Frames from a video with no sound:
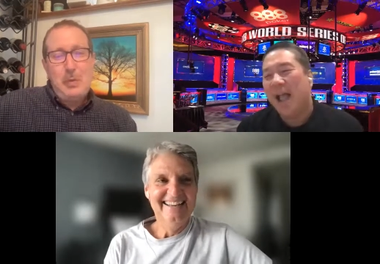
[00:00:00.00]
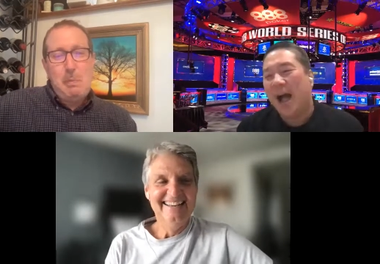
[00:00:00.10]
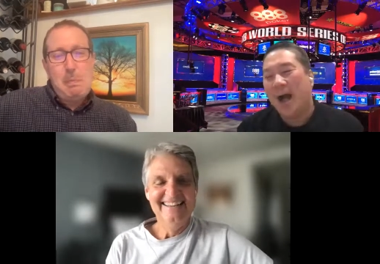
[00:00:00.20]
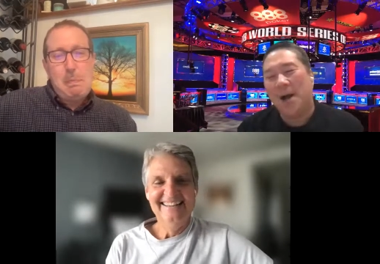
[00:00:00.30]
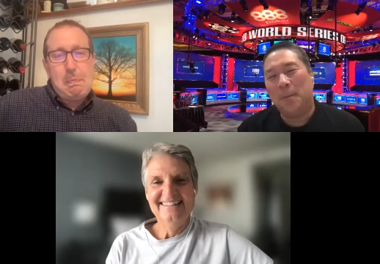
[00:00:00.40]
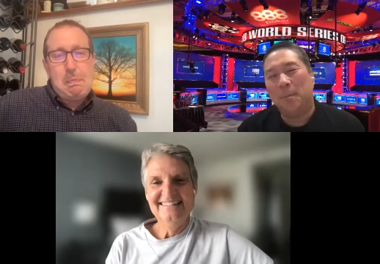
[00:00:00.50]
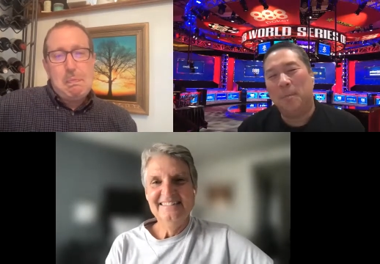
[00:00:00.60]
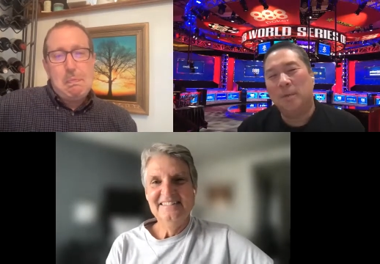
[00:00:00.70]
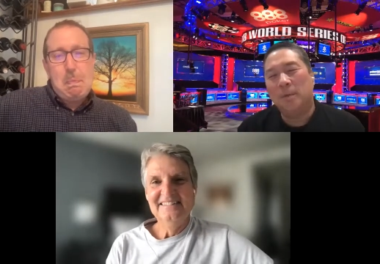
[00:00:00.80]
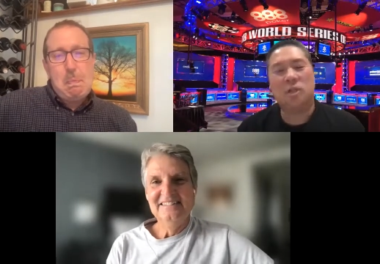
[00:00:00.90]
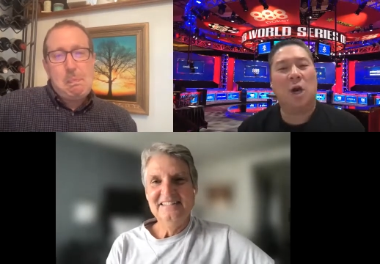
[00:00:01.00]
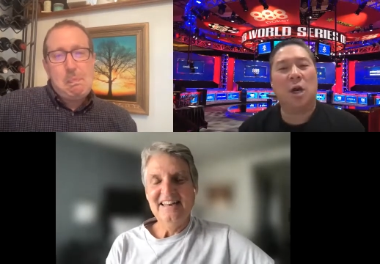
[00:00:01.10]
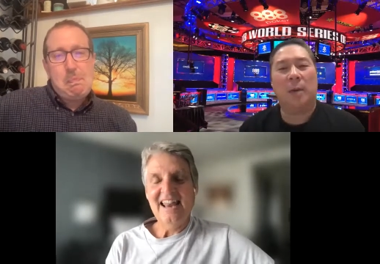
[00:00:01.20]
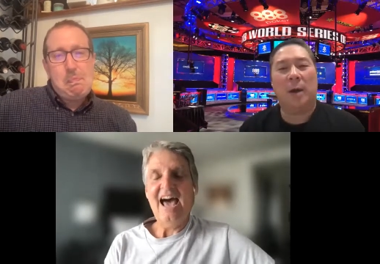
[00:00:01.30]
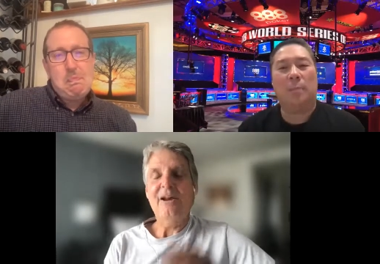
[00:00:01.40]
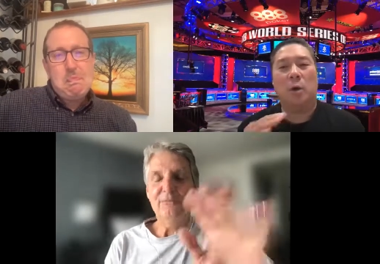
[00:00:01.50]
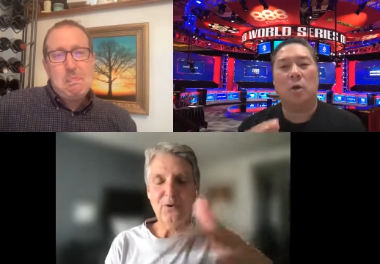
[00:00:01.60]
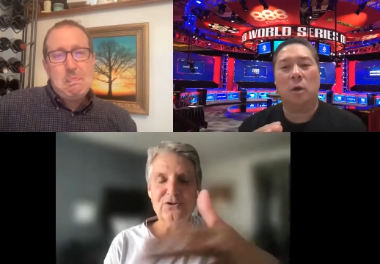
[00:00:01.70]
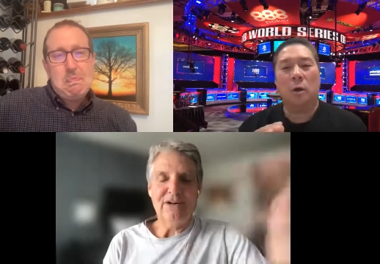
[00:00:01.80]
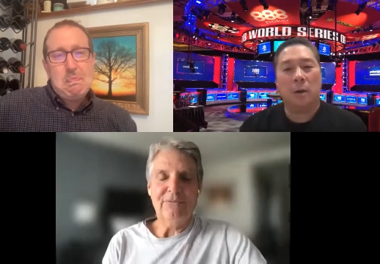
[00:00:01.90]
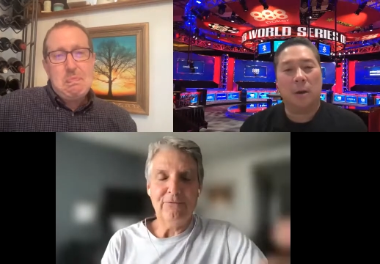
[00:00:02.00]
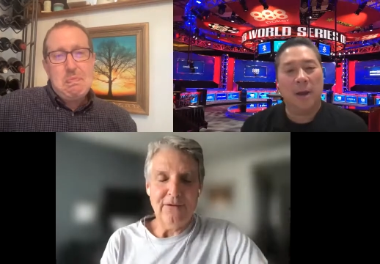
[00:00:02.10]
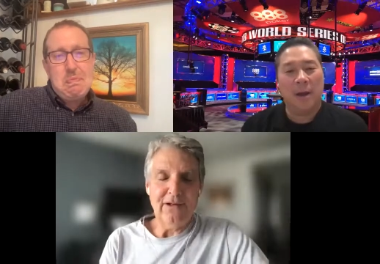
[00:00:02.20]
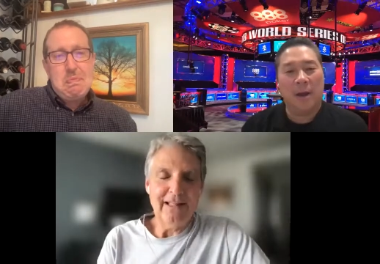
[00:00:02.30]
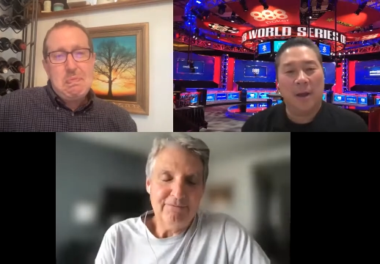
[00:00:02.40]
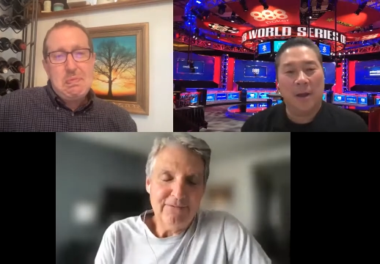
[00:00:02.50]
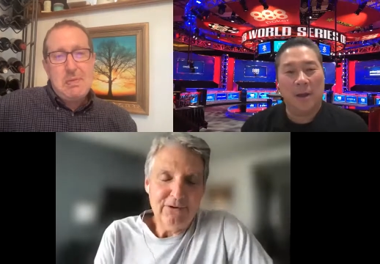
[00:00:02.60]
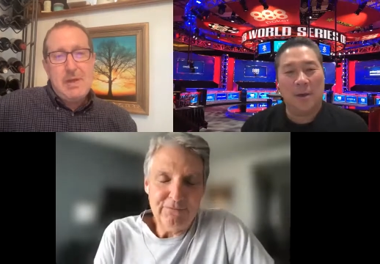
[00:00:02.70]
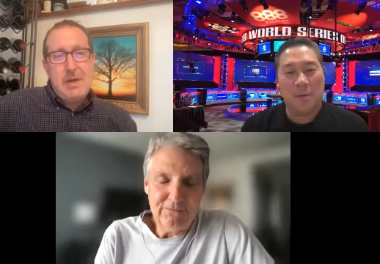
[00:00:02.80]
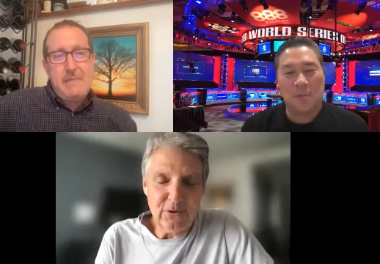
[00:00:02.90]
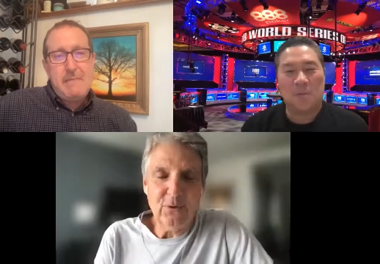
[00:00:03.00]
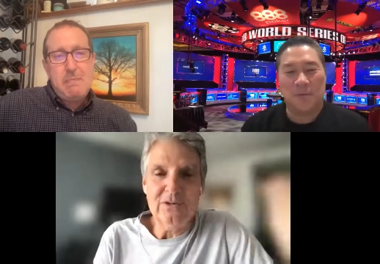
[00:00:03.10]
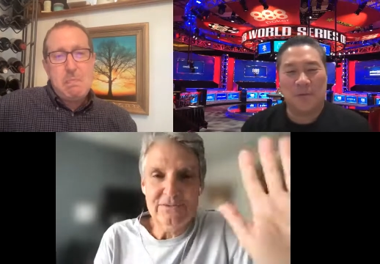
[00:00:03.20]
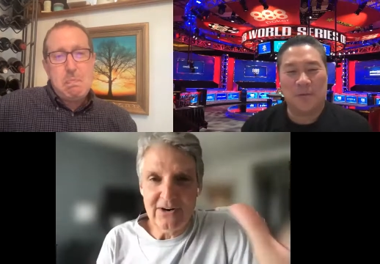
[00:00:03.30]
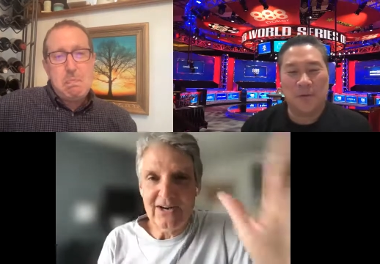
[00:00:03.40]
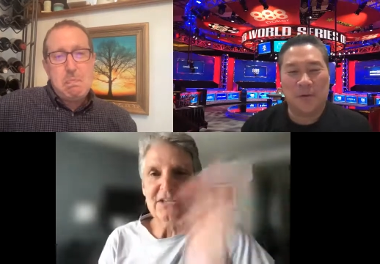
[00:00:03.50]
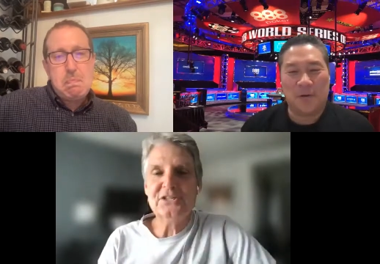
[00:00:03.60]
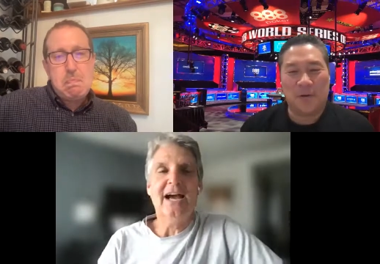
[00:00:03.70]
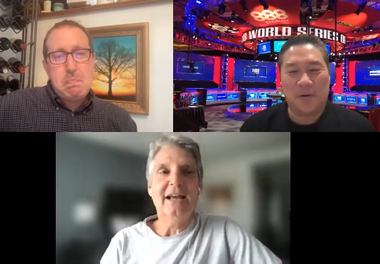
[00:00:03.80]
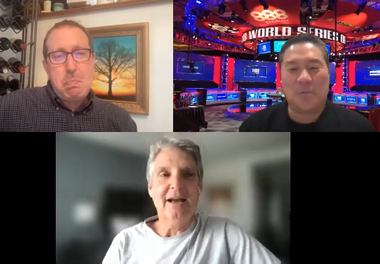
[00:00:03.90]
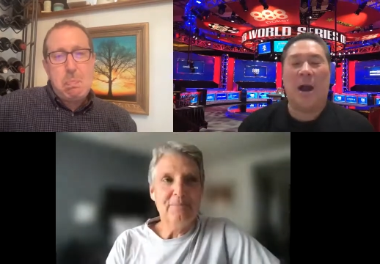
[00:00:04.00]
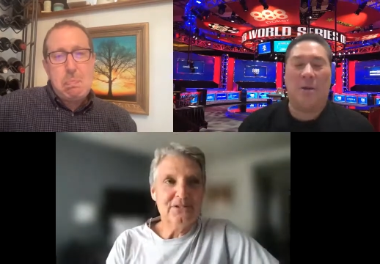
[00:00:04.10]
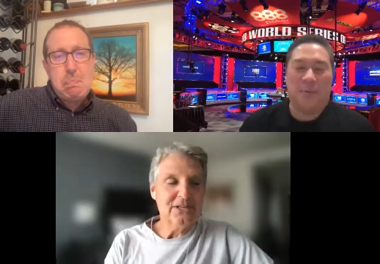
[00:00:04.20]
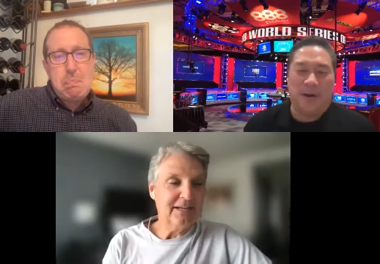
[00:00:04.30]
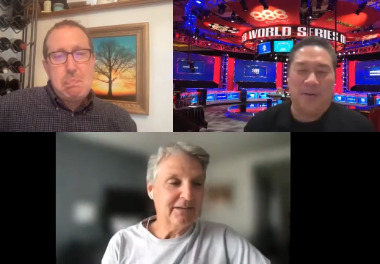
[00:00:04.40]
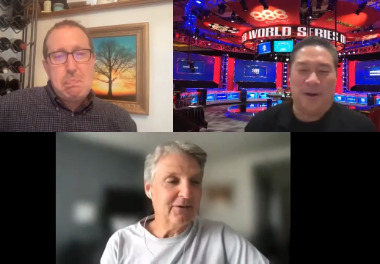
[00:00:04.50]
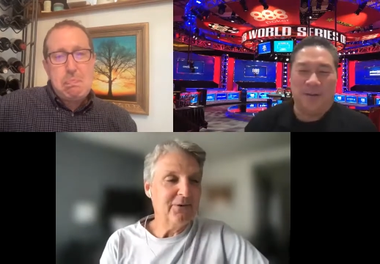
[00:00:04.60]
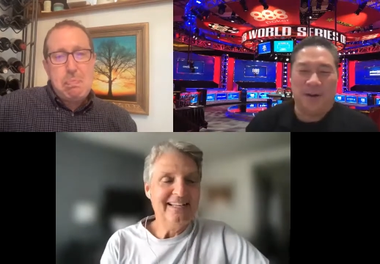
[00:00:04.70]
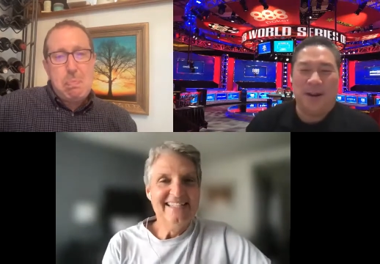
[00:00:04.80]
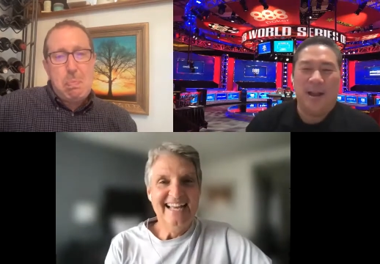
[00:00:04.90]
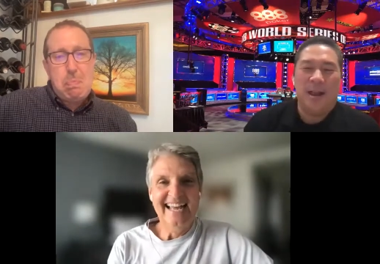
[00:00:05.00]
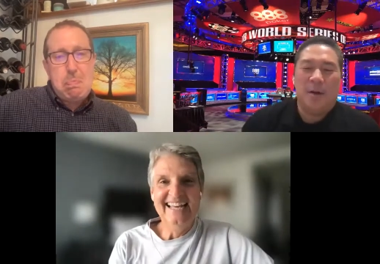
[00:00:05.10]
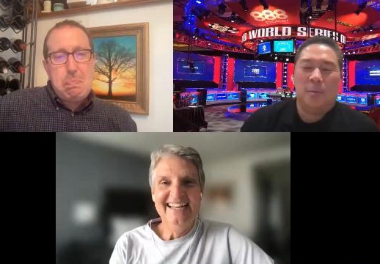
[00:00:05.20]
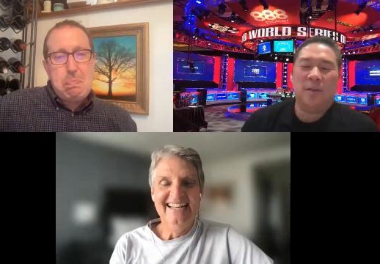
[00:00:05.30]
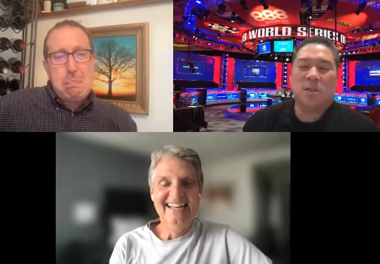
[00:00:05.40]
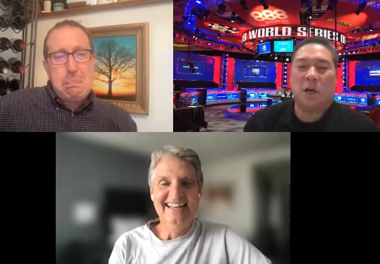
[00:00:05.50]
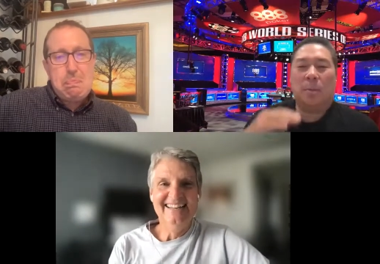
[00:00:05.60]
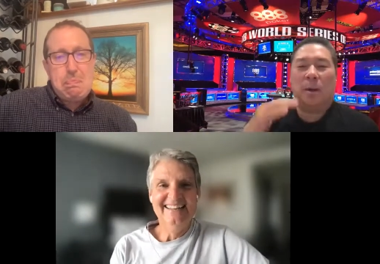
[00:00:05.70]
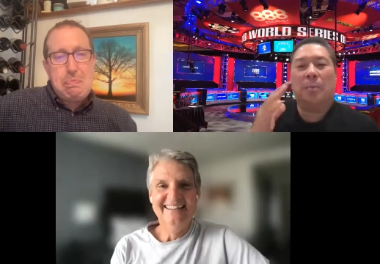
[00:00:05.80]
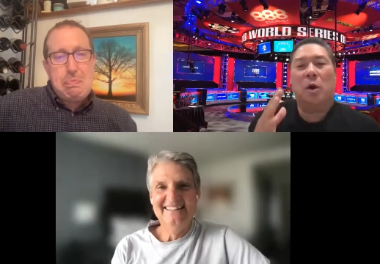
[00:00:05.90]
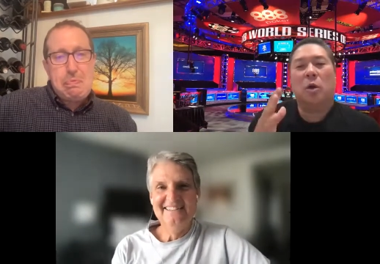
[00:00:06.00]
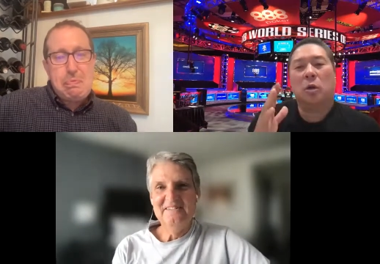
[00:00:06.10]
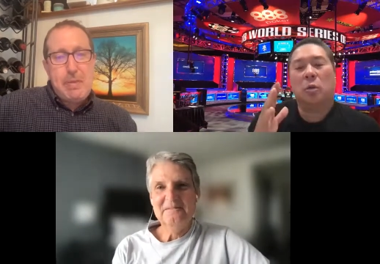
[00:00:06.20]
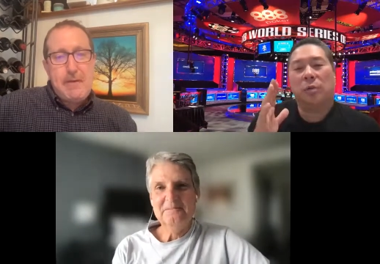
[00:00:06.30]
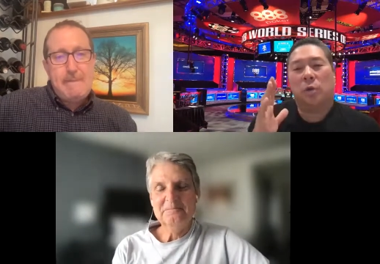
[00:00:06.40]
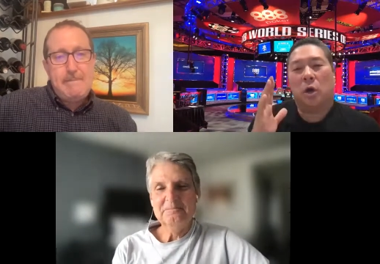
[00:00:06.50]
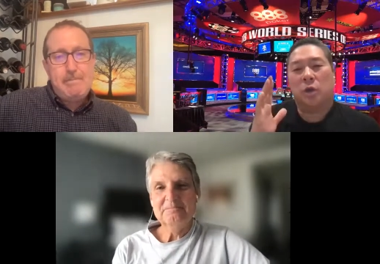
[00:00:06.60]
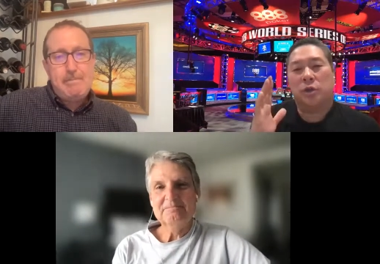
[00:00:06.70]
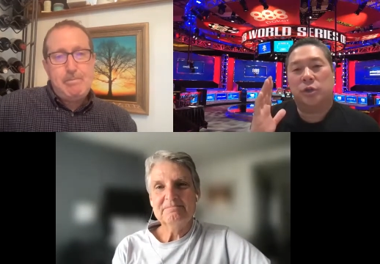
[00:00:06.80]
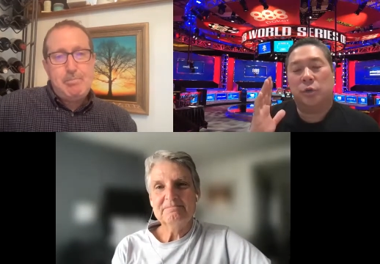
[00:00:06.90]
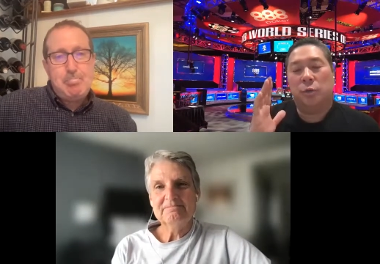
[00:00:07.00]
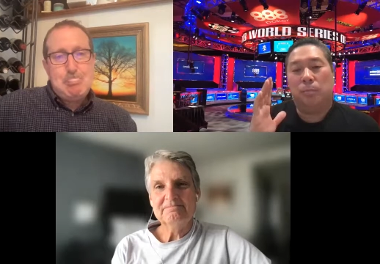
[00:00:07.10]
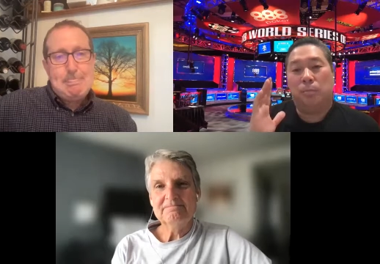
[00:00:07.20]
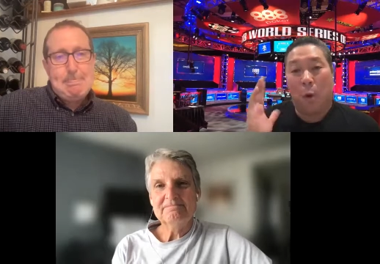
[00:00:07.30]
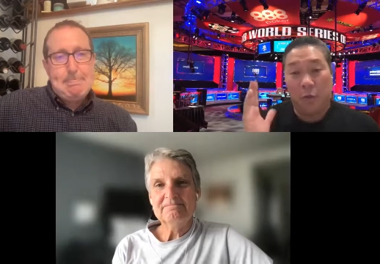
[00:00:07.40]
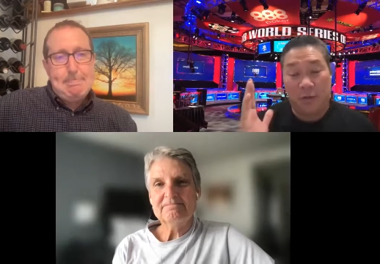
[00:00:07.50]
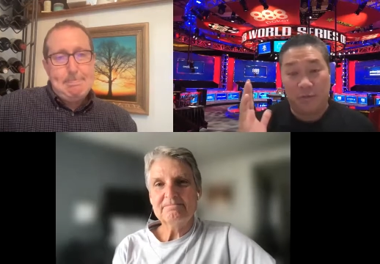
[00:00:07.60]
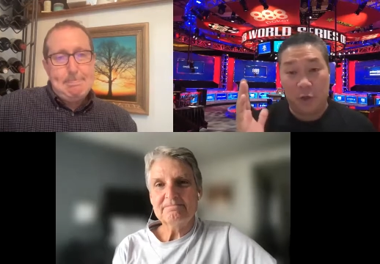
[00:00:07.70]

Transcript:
Speaker 1: Um, let's talk not, about unfortunately poker. for
Speaker 2: Phil. Phil Phil Gordon's a very nice guy. Obviously. Right, right,
Speaker 1: right, right. Well, let's talk about poker with regards to both of